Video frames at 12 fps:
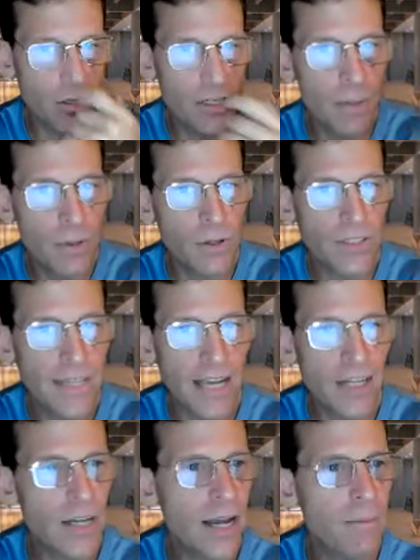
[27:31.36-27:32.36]
with your typical
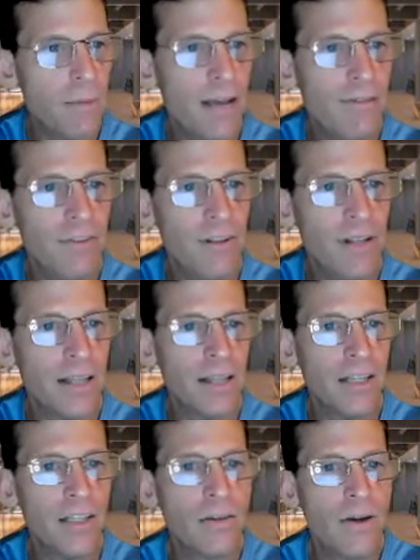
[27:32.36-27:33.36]
tech giant might feel
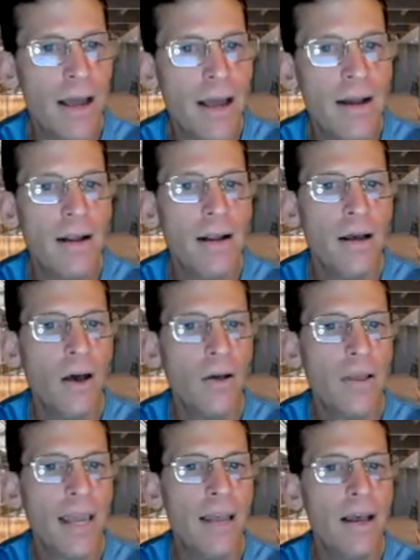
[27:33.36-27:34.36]
like less threat
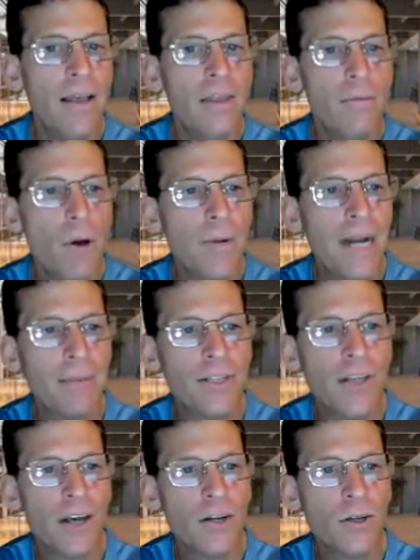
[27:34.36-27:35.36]
Okay, the moment
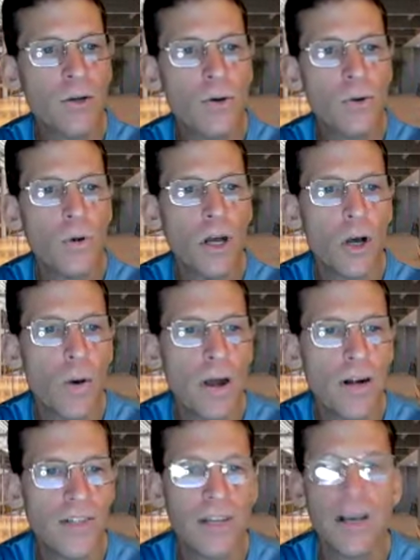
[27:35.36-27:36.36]
Amazon or Google
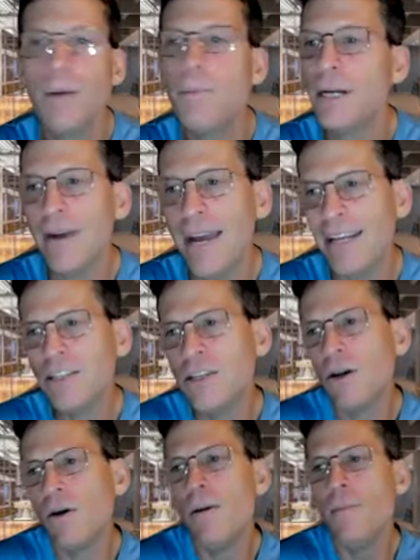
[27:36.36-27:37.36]
acquires the company, right?
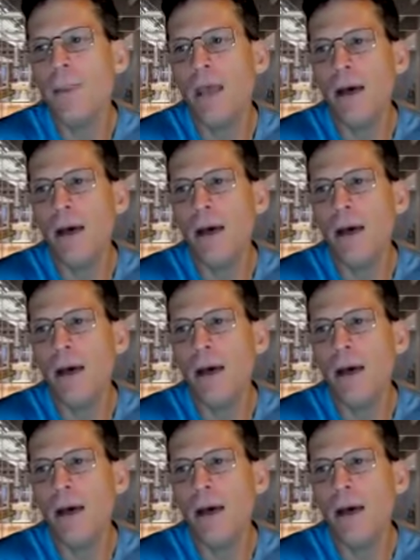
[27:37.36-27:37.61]
So